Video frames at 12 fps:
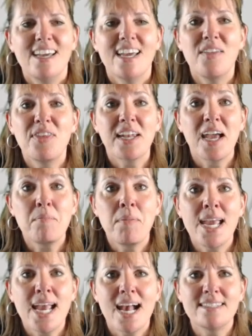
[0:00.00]
And then I
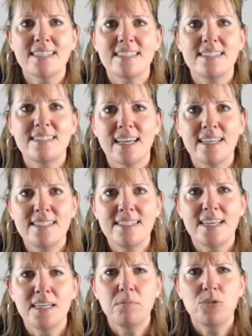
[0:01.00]
may ask it a second
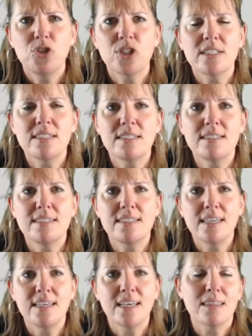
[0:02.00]
time just to
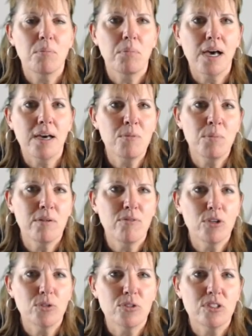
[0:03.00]
see at the bottom of
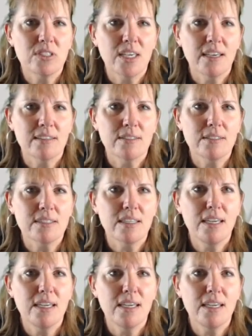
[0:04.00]
those scales